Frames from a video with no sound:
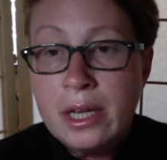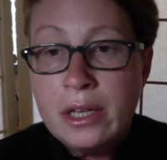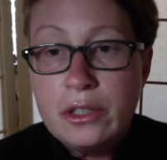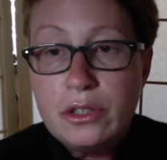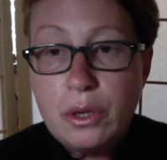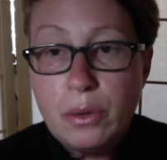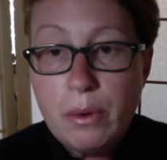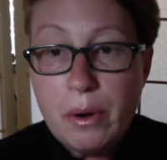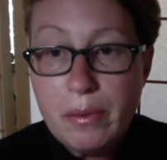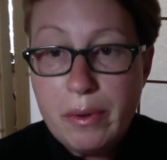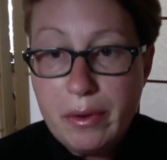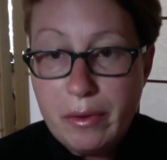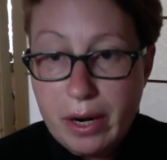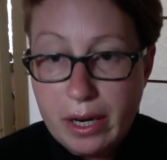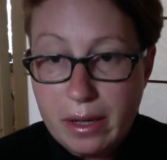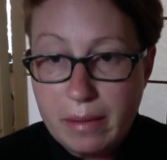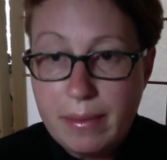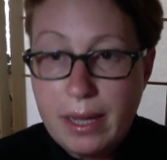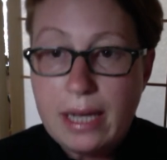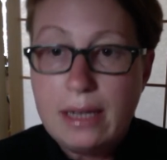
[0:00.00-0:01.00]
So what we
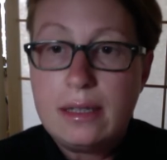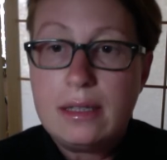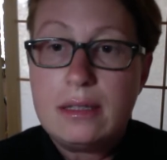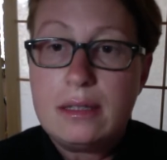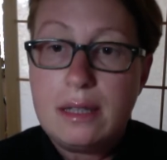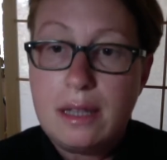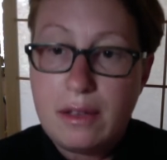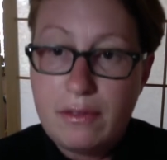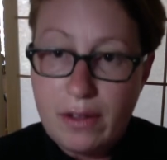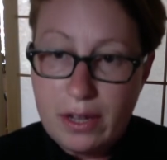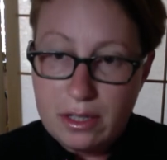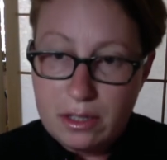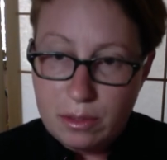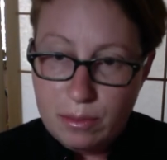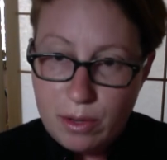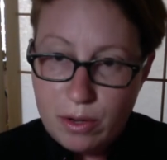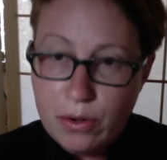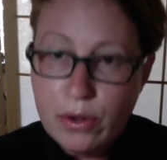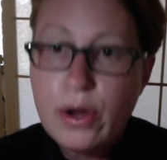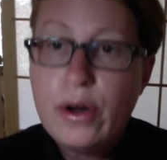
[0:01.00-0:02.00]
recommend is the Advanced
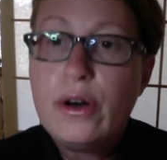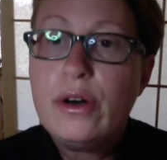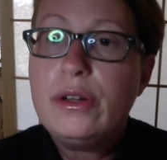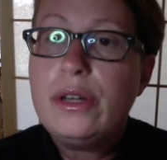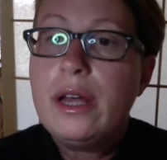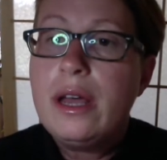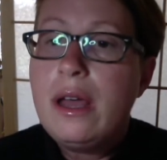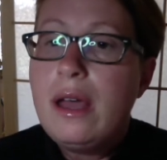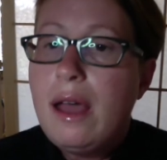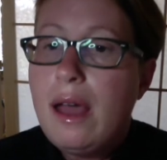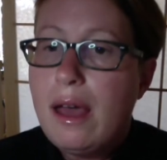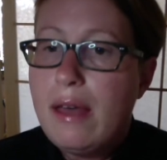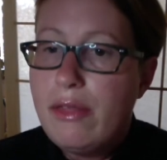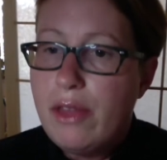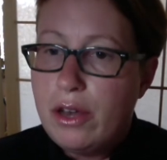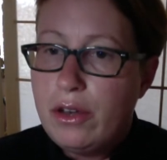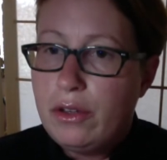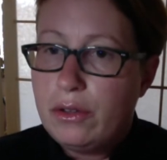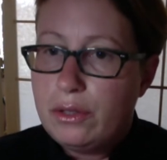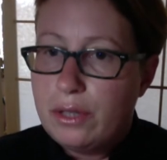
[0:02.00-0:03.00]
Immune Gold, and
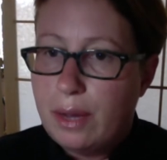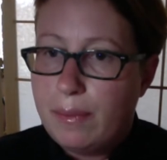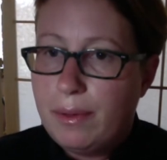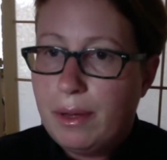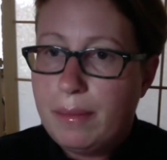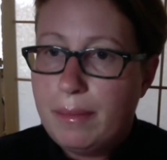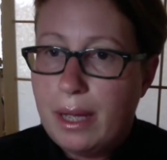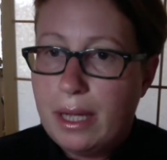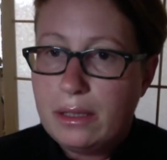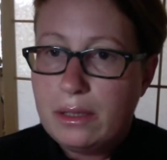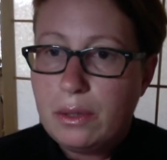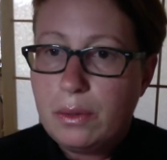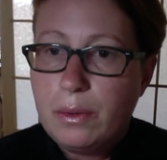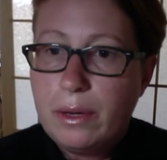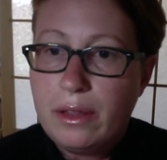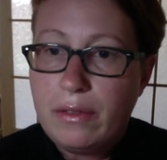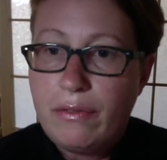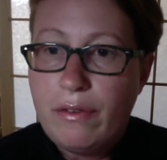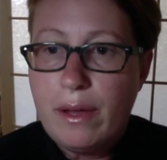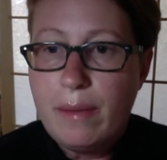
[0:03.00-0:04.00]
then you supplement
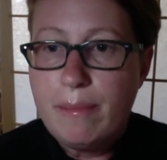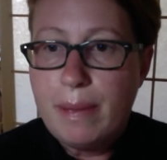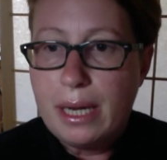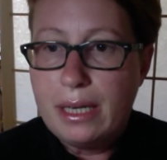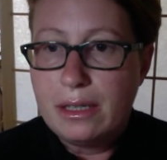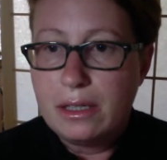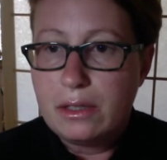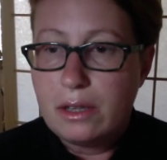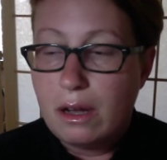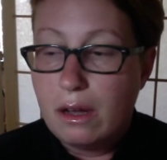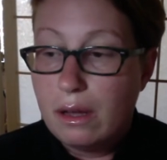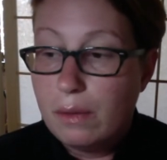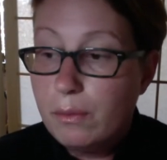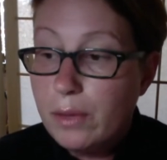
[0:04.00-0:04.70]
with Fenbendazole.